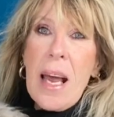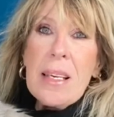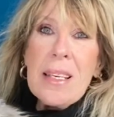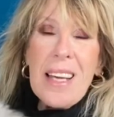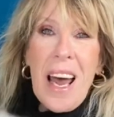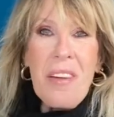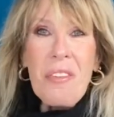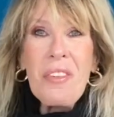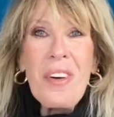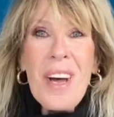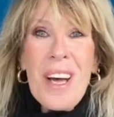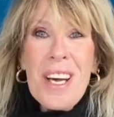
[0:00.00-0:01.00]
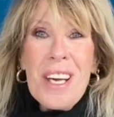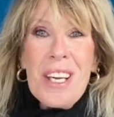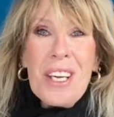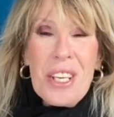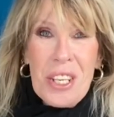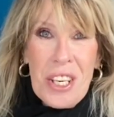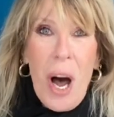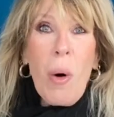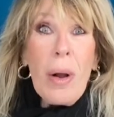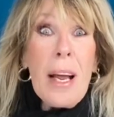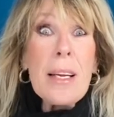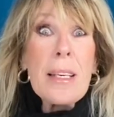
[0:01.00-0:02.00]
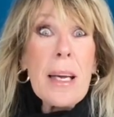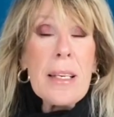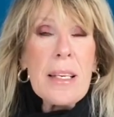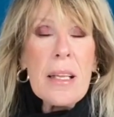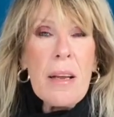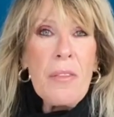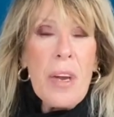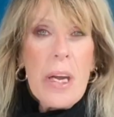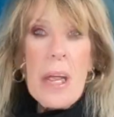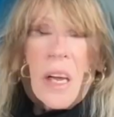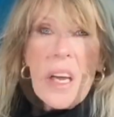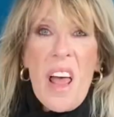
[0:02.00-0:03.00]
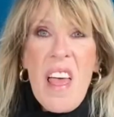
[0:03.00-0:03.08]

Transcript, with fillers: safe. So let's get to the video.